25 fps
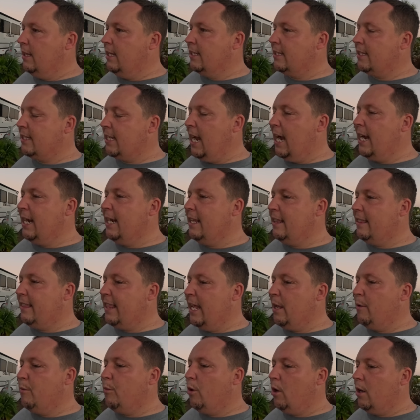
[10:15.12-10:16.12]
decided
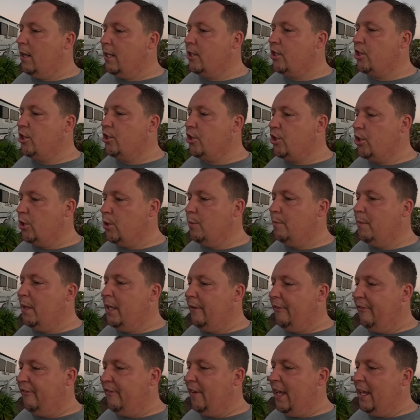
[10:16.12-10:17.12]
they wanted to do
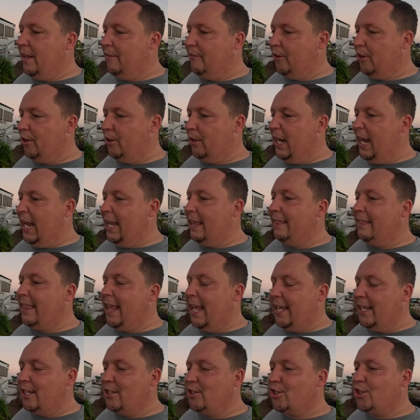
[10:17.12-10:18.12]
me a favor and
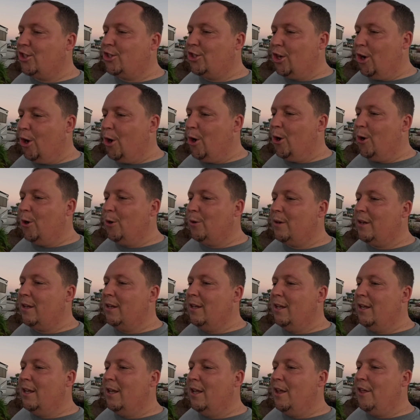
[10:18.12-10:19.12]
they installed
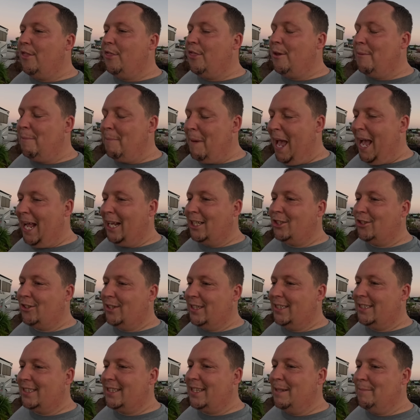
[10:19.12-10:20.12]
the
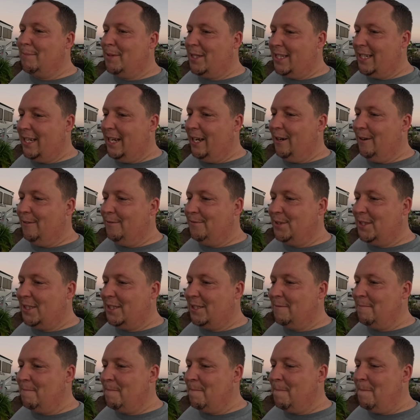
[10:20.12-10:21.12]
mattress
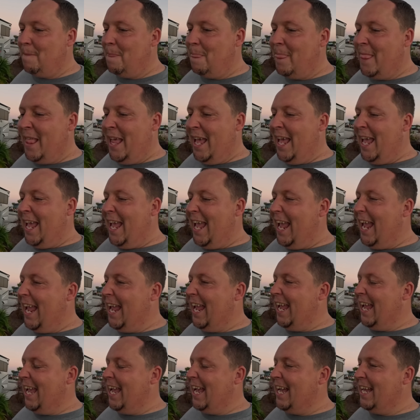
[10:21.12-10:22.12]
themselves.
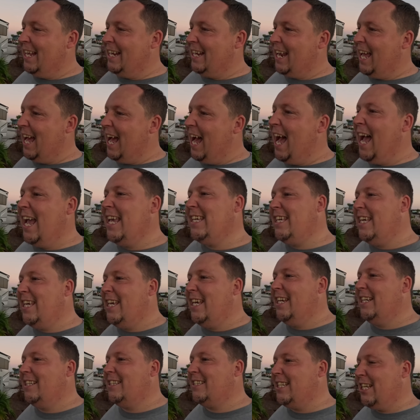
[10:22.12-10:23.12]
And I
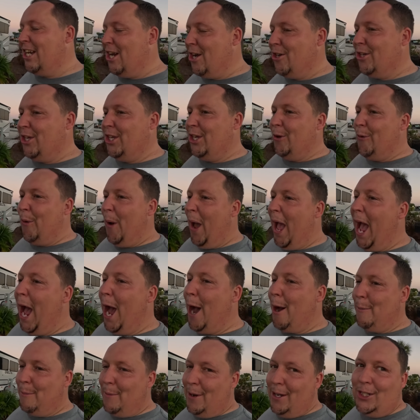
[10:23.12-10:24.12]
can't tell you
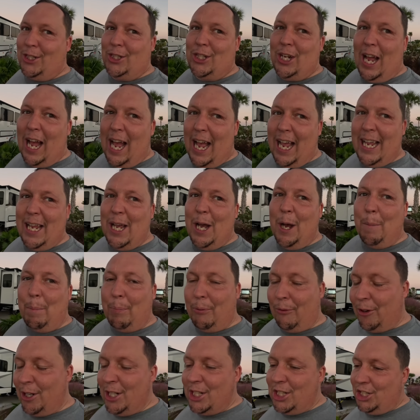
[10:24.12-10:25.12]
how much I
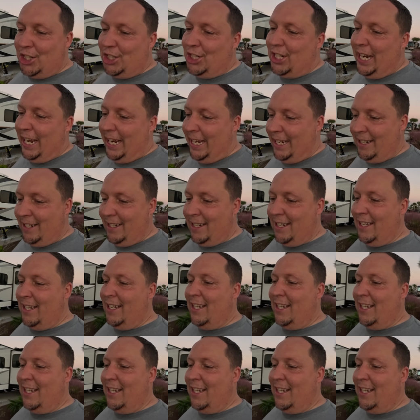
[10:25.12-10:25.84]
appreciate